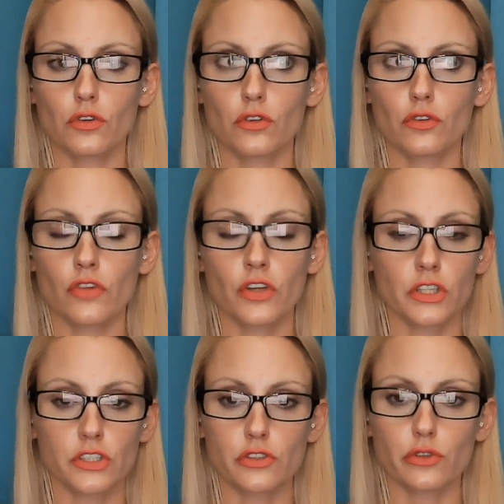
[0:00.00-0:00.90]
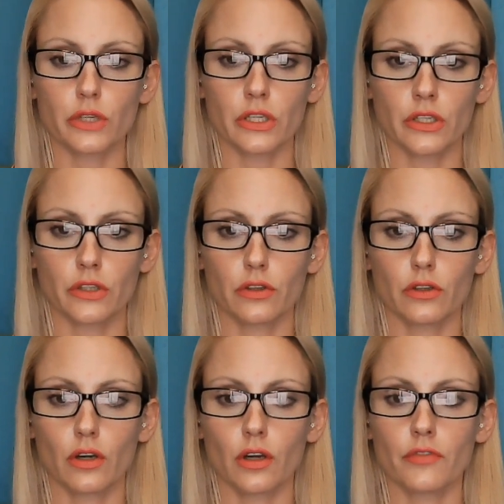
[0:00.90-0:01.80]
the history
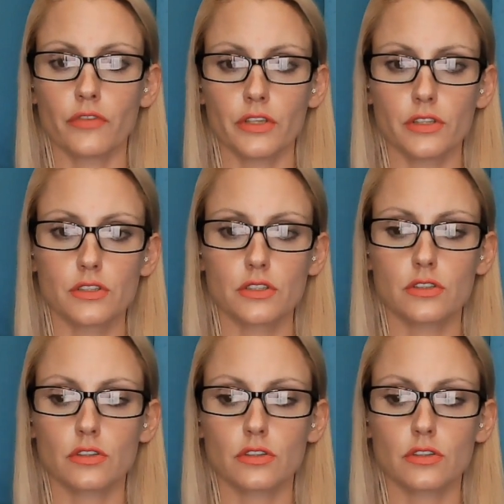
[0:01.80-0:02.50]
of this